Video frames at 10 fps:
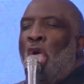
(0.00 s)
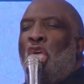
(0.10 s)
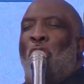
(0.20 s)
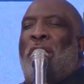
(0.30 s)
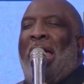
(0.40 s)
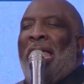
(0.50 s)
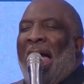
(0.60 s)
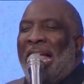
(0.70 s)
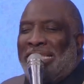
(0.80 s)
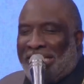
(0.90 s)
you can
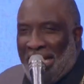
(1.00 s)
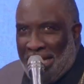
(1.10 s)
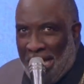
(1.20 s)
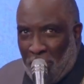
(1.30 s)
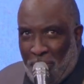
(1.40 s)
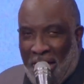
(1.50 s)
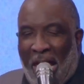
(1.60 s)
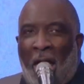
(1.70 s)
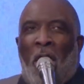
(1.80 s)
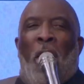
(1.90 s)
isolate me,
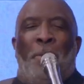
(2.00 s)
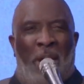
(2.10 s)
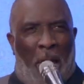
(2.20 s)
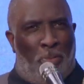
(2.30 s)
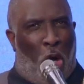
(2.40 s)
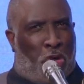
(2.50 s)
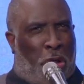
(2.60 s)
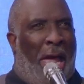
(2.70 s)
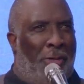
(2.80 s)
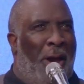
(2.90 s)
but I'm gonna
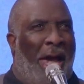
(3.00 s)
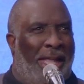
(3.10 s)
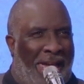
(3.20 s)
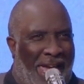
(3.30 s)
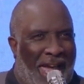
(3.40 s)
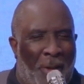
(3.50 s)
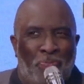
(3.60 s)
stand right here